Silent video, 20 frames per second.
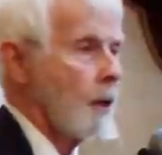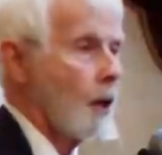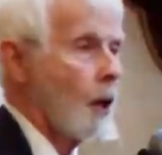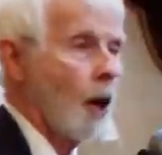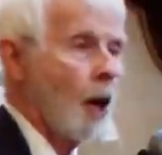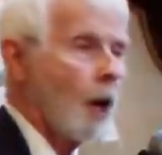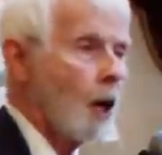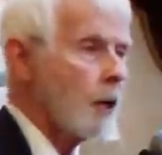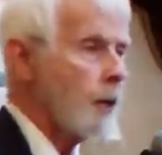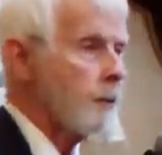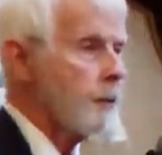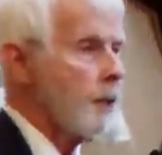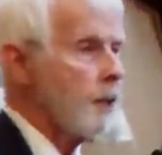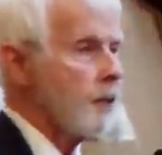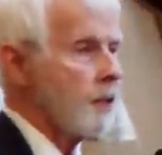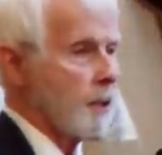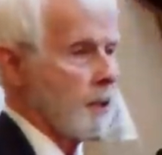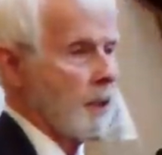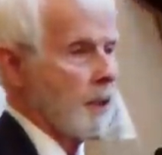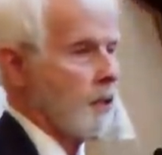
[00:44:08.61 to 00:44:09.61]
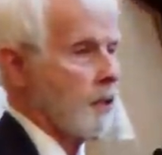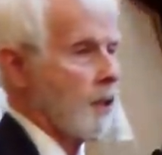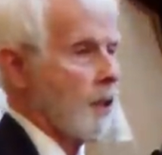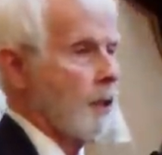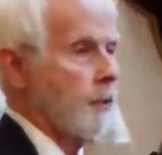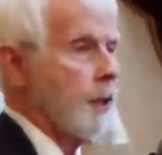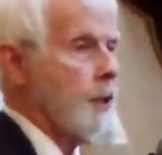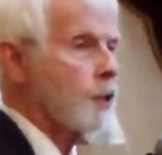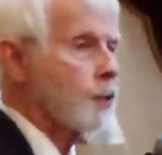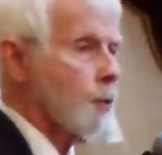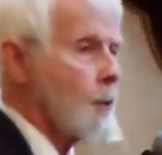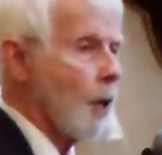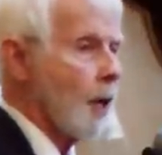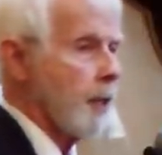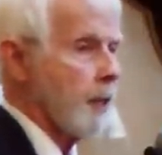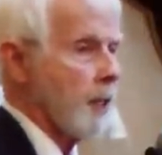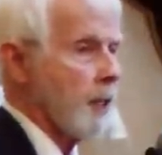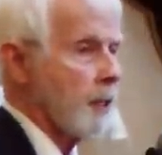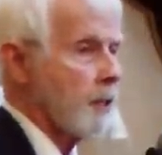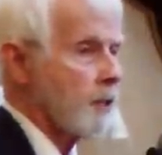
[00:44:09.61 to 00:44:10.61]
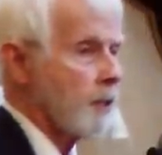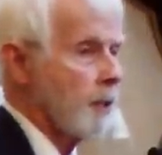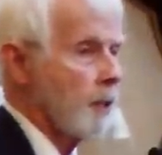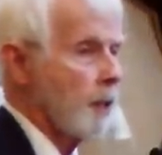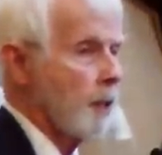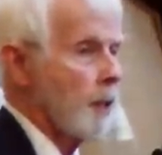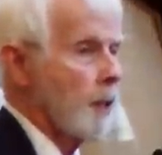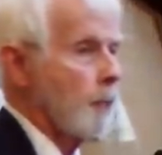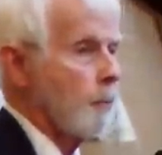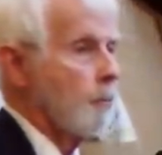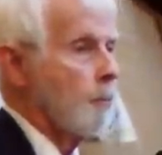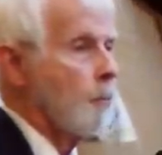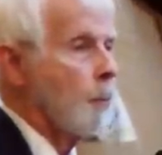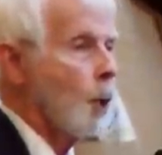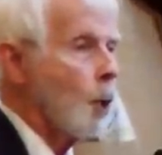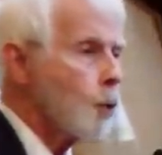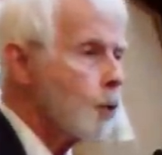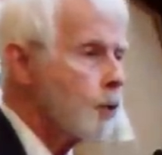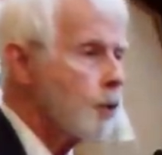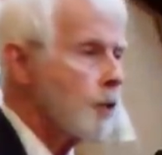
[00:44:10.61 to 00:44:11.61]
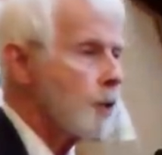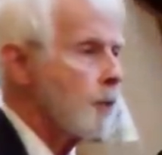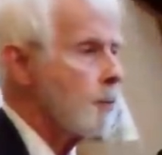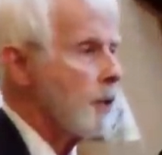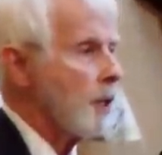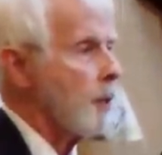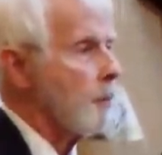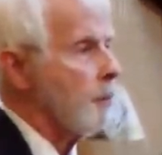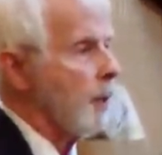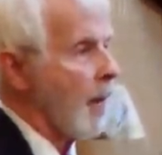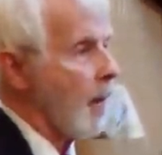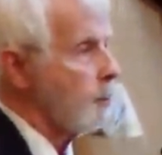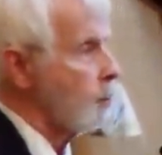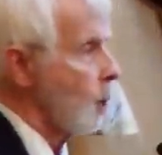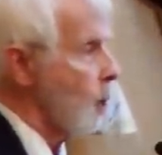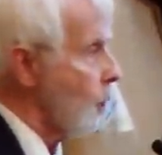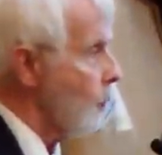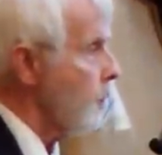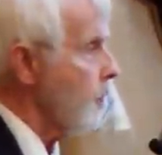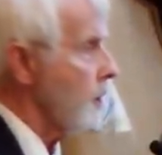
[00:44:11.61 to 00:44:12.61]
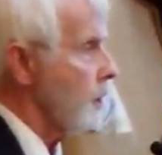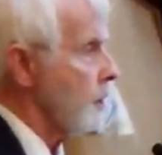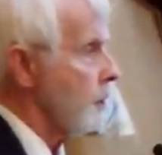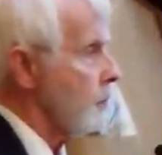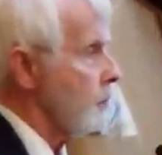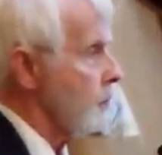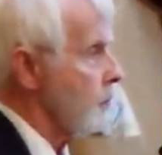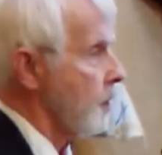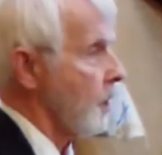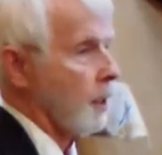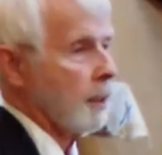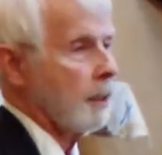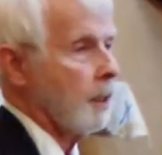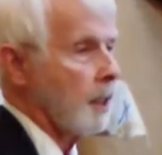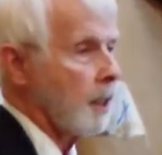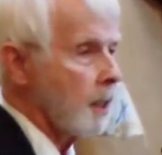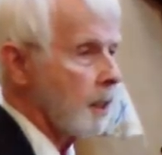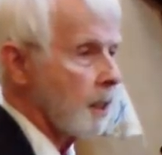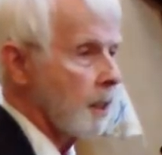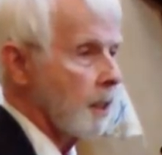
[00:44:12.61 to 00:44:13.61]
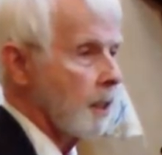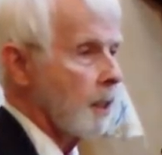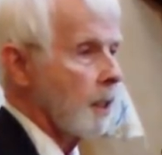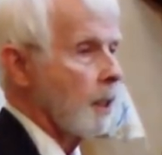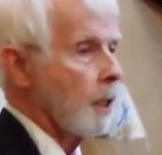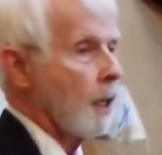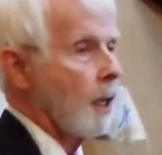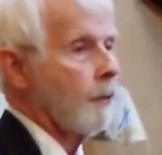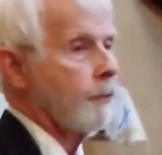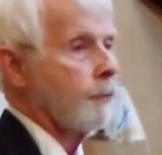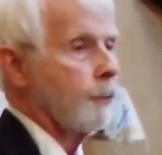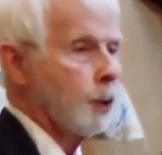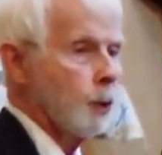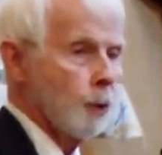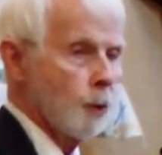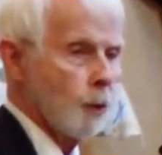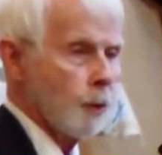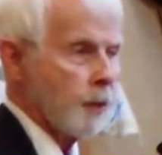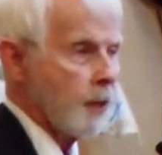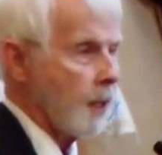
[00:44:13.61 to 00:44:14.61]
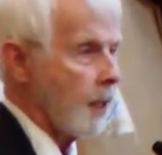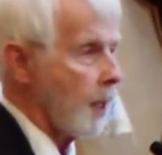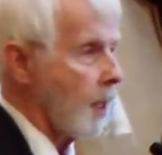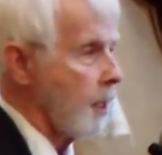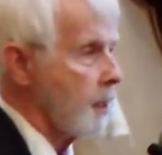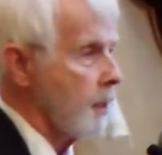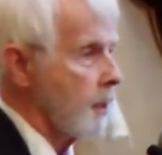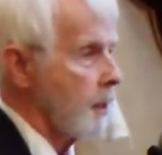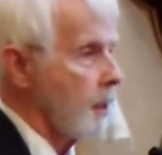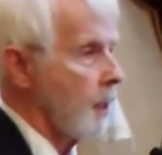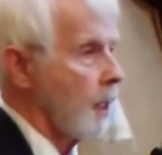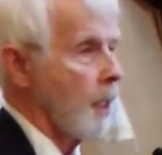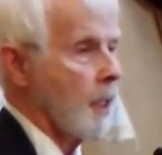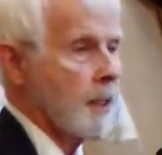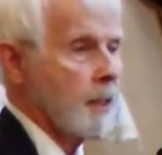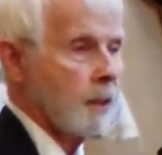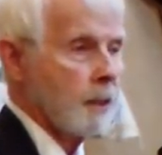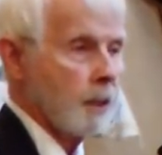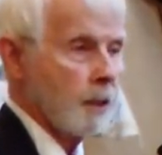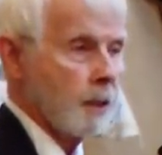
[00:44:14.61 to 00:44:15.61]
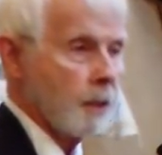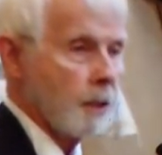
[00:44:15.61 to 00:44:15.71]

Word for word: all of these things, these writings most of them in Babylonian technique, a few, the end, in